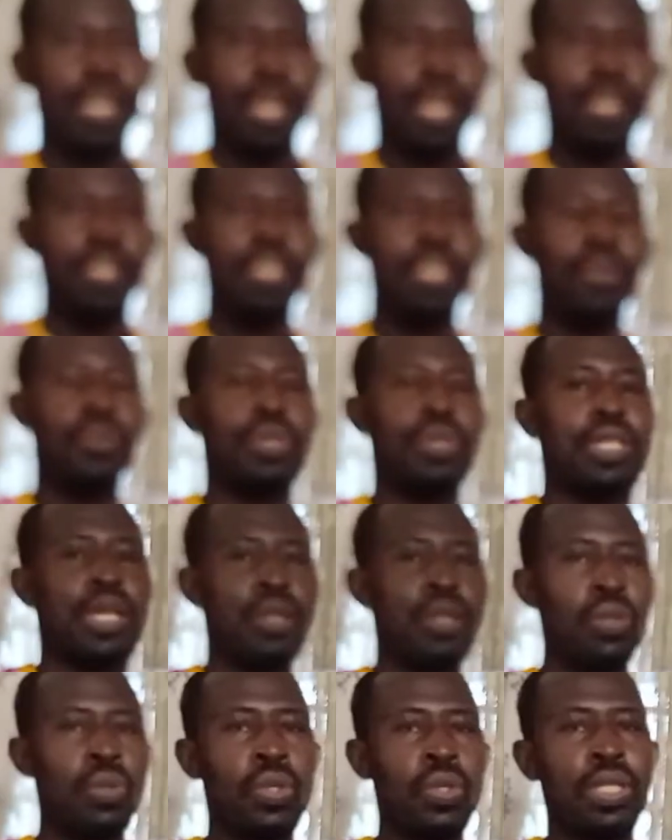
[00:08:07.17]
and then we
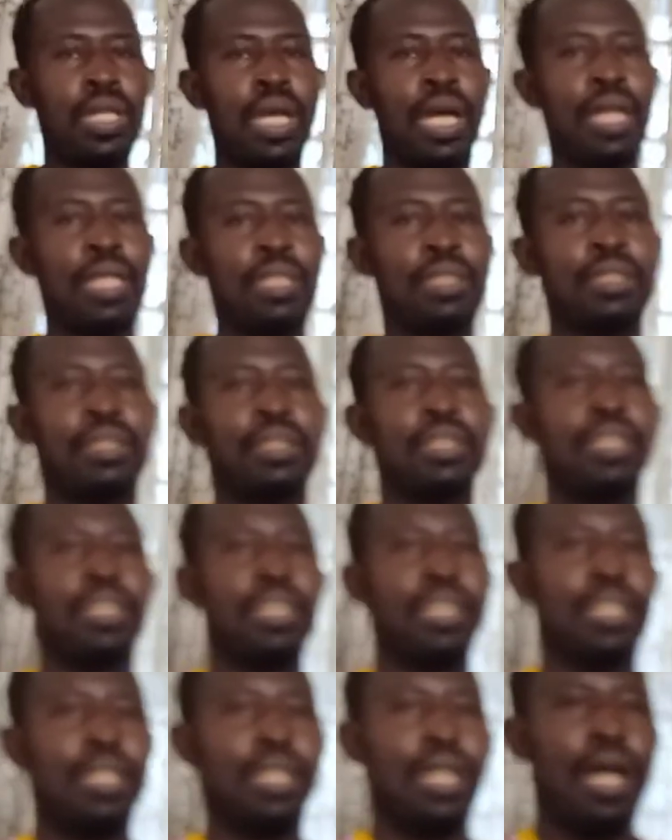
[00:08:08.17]
can look at
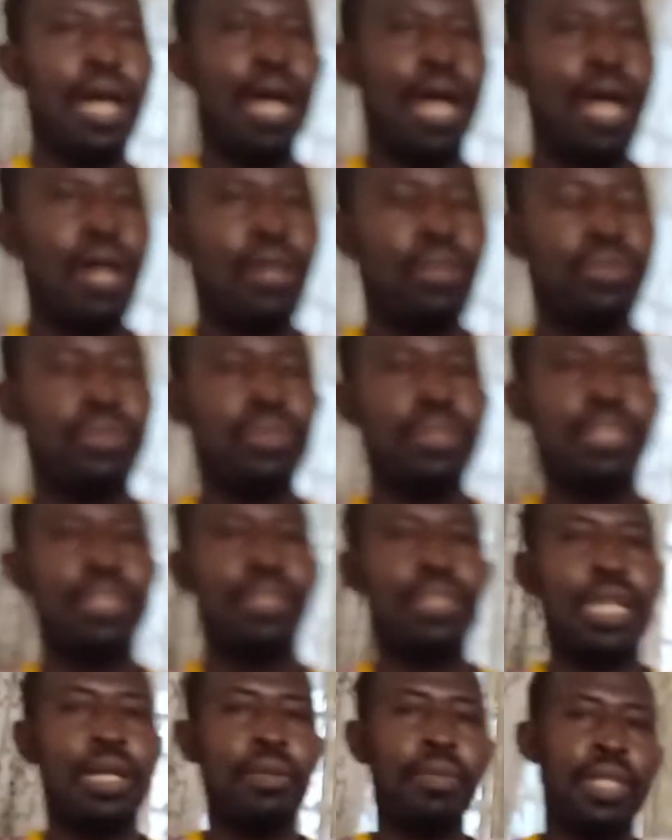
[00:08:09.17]
how to
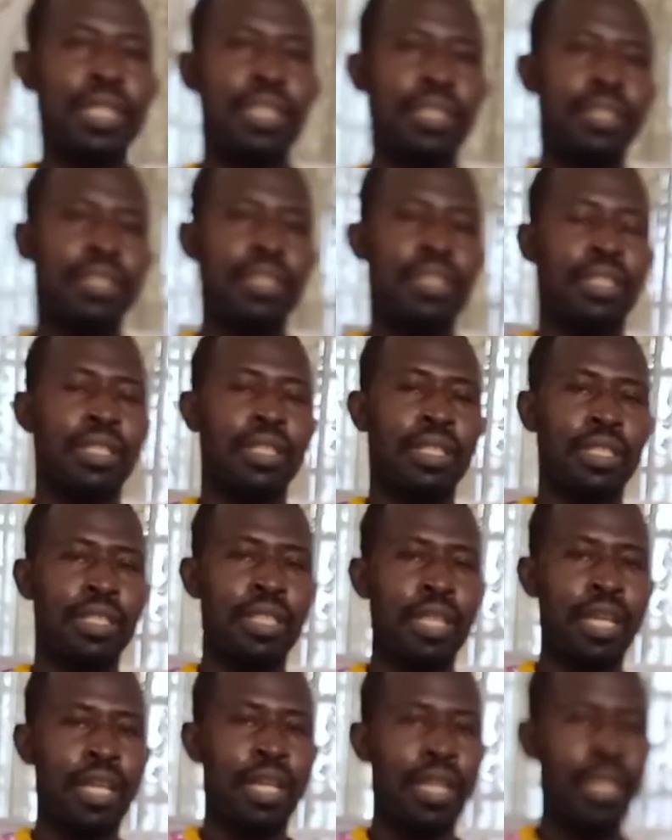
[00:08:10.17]
determine
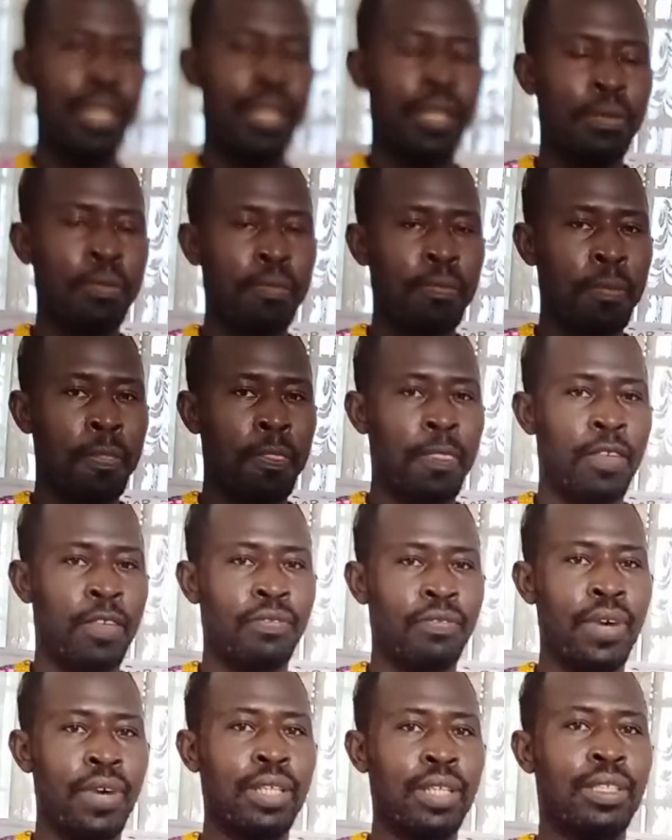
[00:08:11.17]
the
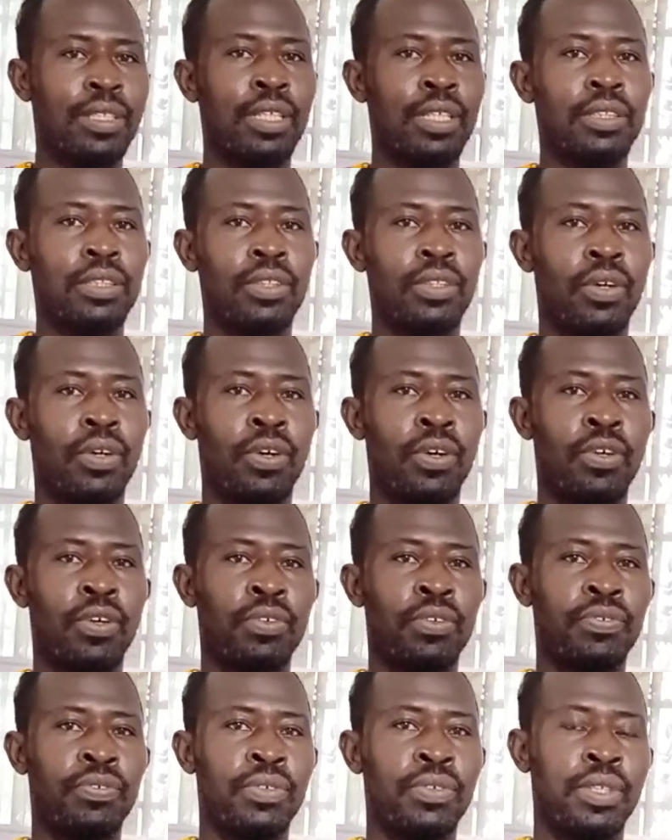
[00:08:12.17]
factors
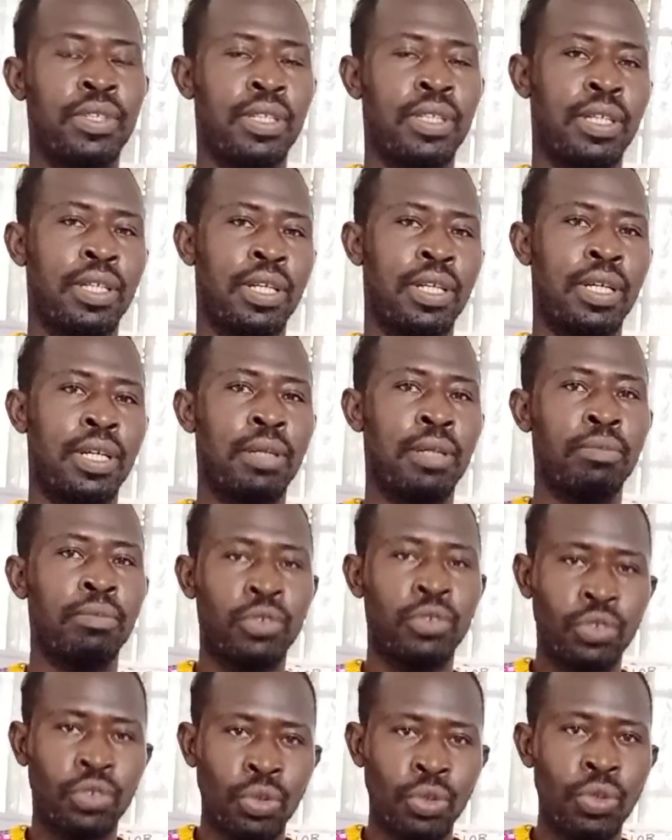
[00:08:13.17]
of
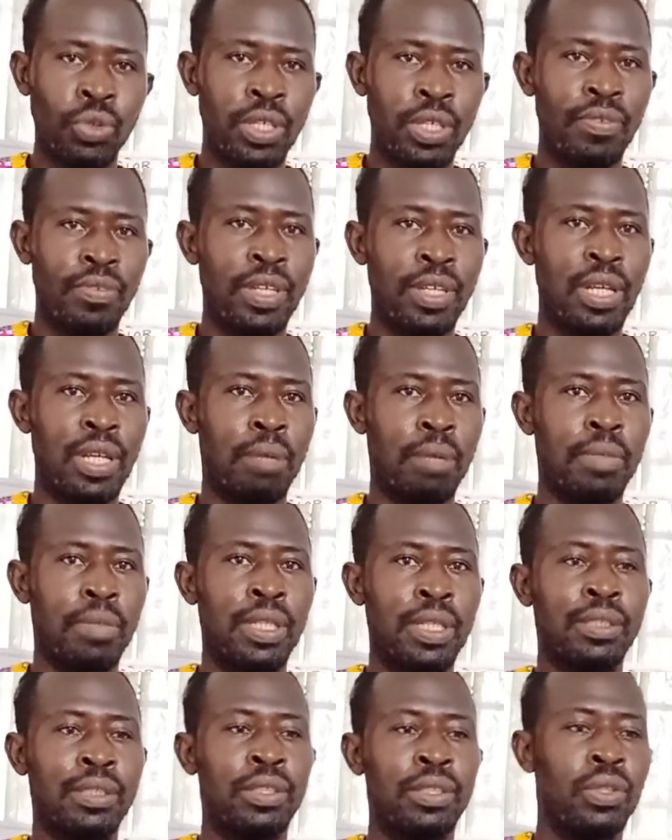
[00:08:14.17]
2 given
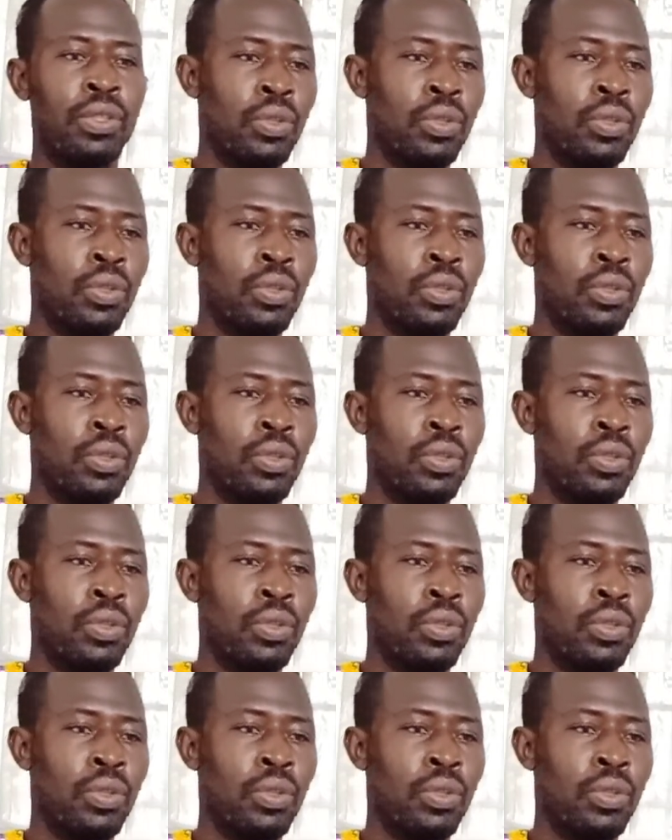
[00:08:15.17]
numbers